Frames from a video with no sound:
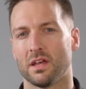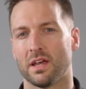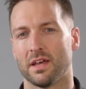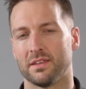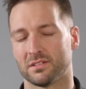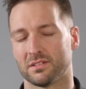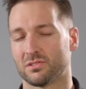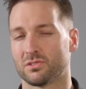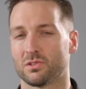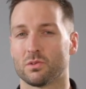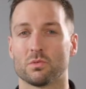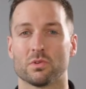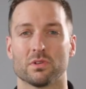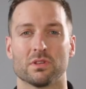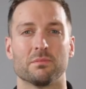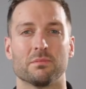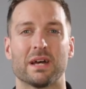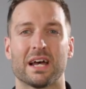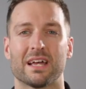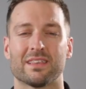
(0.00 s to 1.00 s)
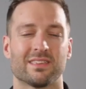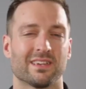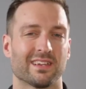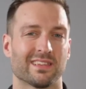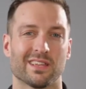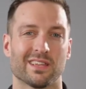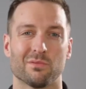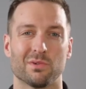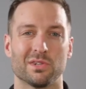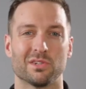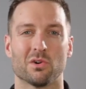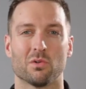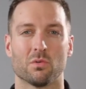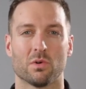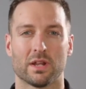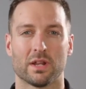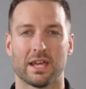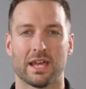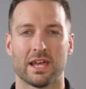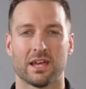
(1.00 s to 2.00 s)
And this is a really bad thing that we don't
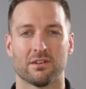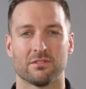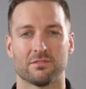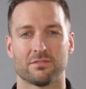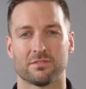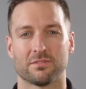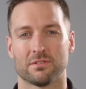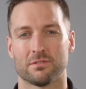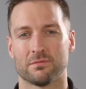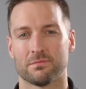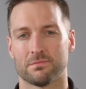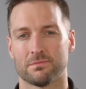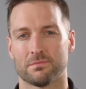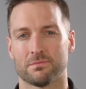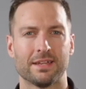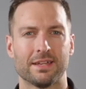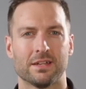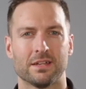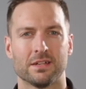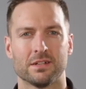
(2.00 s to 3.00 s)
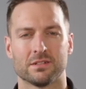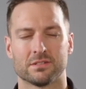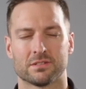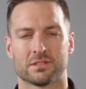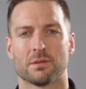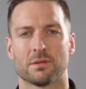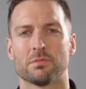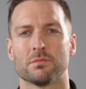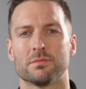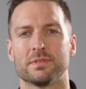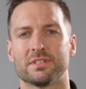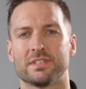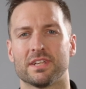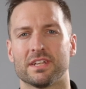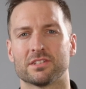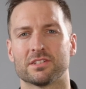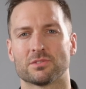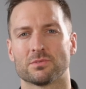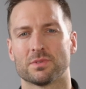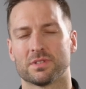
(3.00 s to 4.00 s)
want to have.
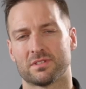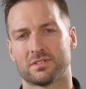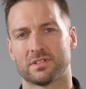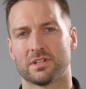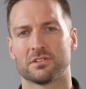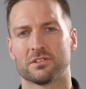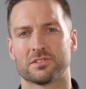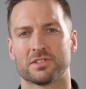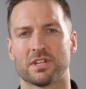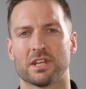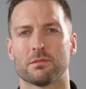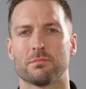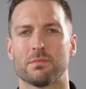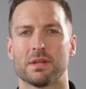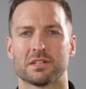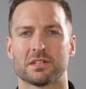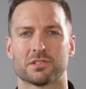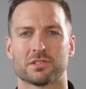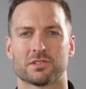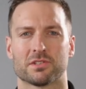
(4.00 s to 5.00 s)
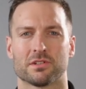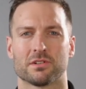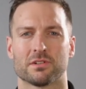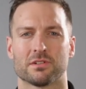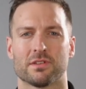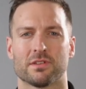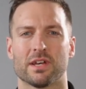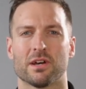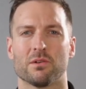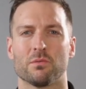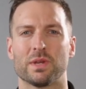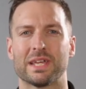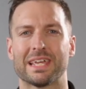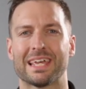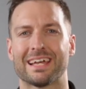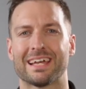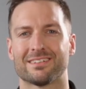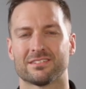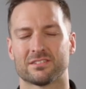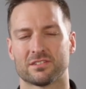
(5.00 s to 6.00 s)
Supplementation with Synerzinc makes sure that we
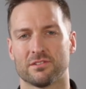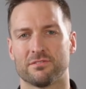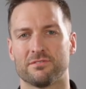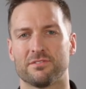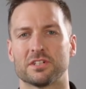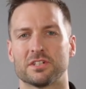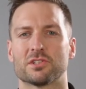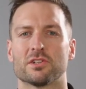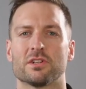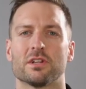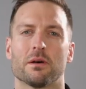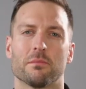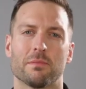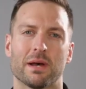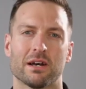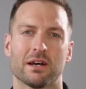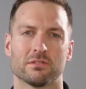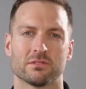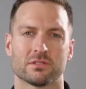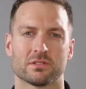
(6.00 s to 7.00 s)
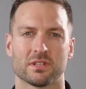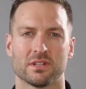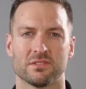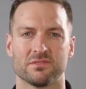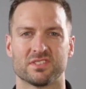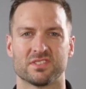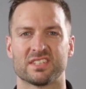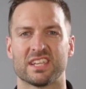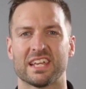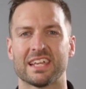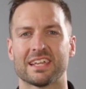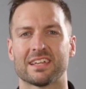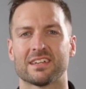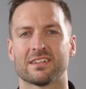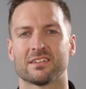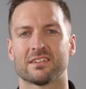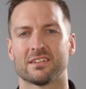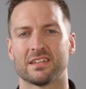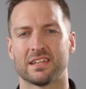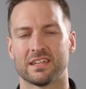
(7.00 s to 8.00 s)
get sufficient amounts of
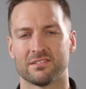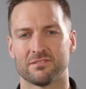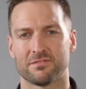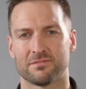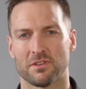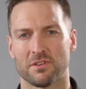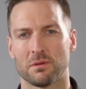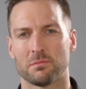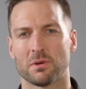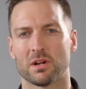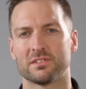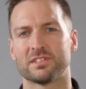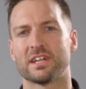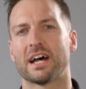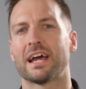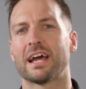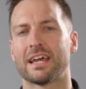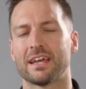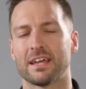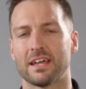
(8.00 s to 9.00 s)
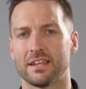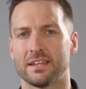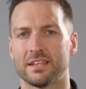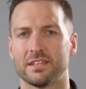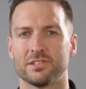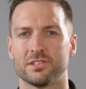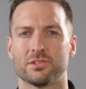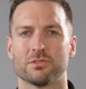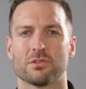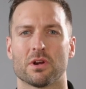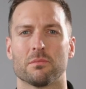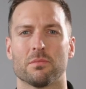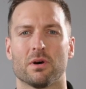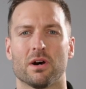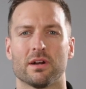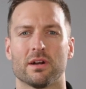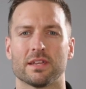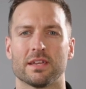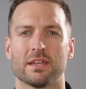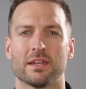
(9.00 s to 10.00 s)
zinc from our diet and into our
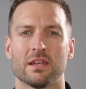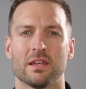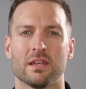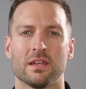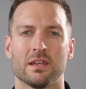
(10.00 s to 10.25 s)
body.